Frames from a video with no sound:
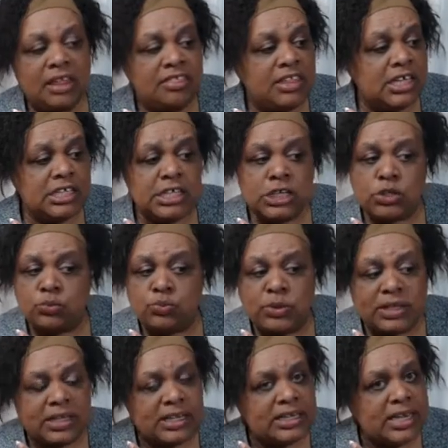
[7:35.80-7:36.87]
this has
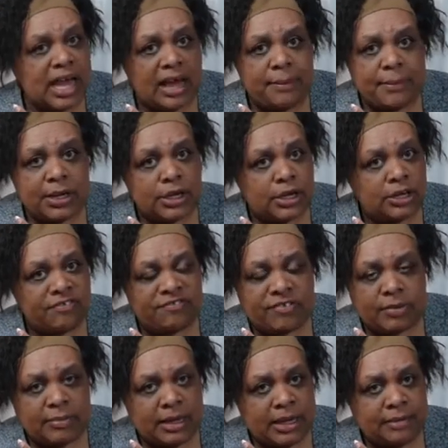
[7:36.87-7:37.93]
really not been good
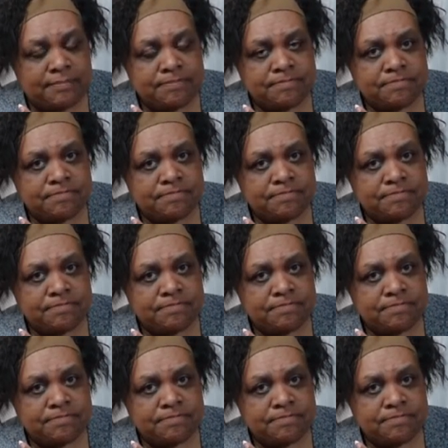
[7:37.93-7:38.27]
for me